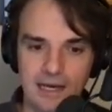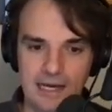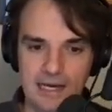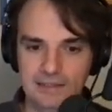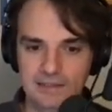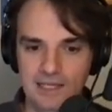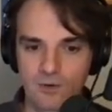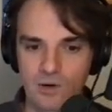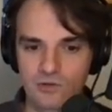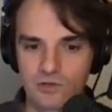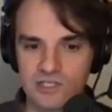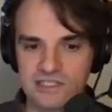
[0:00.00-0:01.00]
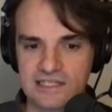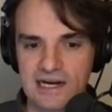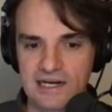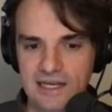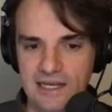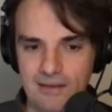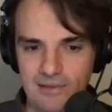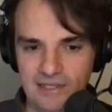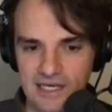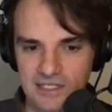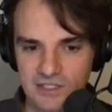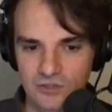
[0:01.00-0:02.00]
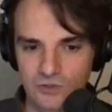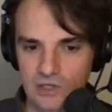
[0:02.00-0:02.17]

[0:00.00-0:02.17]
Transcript: And then when you start the application,